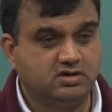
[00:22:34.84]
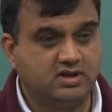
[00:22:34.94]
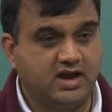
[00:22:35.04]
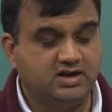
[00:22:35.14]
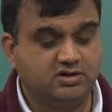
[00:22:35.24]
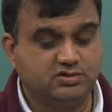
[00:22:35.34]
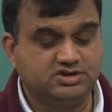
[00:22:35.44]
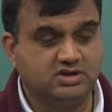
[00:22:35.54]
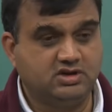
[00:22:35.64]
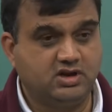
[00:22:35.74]
that
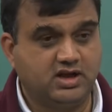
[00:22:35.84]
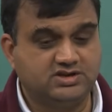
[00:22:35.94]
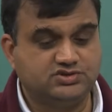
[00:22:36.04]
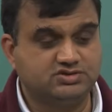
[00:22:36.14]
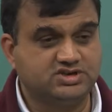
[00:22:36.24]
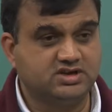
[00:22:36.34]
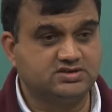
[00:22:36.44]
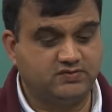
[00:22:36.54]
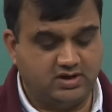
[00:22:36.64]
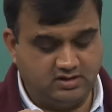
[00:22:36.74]
equation has to
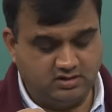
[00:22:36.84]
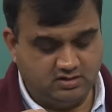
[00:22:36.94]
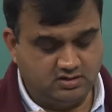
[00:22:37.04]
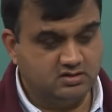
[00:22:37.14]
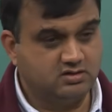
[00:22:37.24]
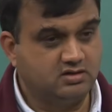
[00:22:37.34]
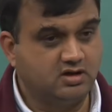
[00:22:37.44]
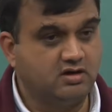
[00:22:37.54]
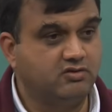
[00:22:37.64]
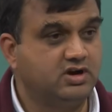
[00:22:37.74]
satisfy the
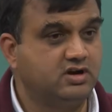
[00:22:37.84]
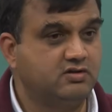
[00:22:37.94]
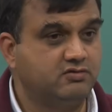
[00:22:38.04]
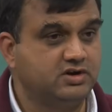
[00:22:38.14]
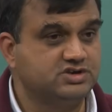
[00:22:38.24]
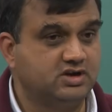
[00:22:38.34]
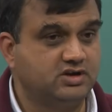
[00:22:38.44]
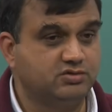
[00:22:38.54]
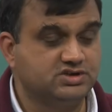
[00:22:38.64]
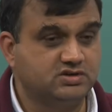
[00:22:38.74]
governing differential
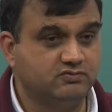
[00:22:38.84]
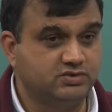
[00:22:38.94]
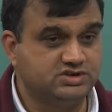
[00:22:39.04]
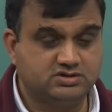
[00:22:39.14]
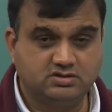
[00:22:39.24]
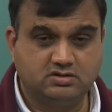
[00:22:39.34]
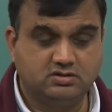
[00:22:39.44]
equation which